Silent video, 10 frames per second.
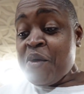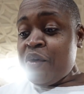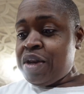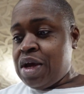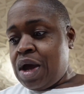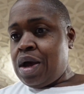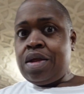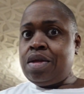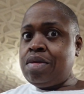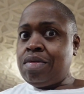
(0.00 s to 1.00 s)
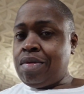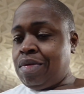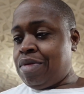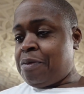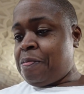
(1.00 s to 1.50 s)
Courtney Cox,
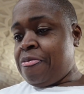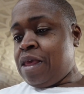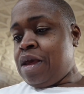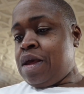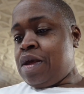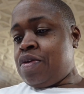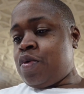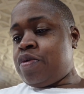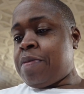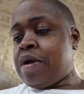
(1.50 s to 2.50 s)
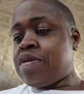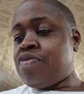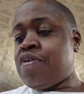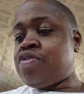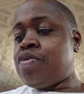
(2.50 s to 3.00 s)
girl. So what's about?
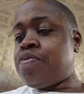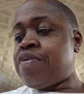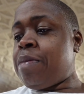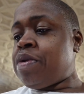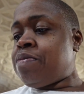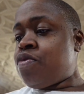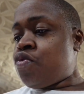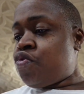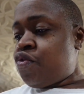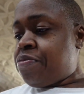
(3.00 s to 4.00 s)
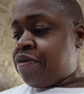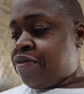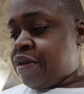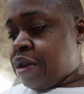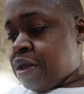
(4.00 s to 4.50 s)
Dysfunctional family moves from the
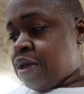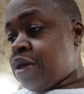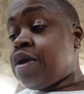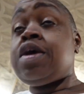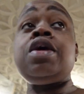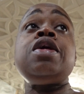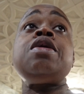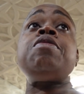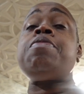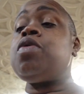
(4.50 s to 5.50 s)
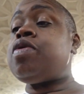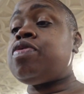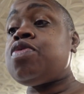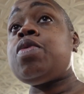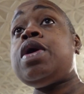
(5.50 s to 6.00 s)
city. Let me pause
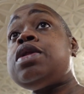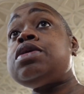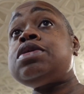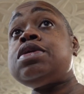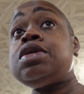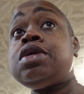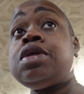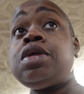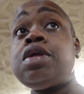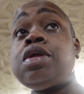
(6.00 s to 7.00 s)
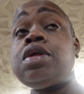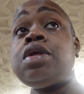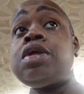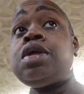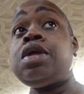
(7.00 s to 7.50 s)
this while this.
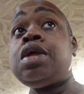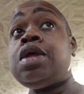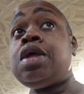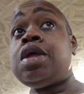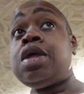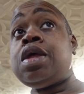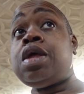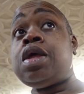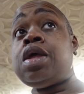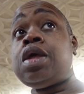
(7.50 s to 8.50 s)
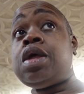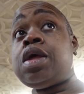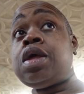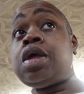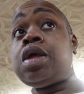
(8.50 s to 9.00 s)
This move is really going to
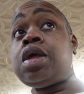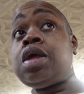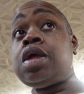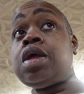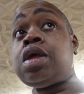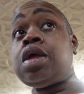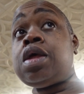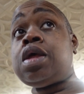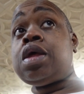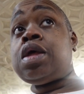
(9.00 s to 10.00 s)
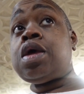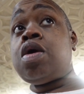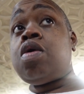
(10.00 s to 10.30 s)
be great for us.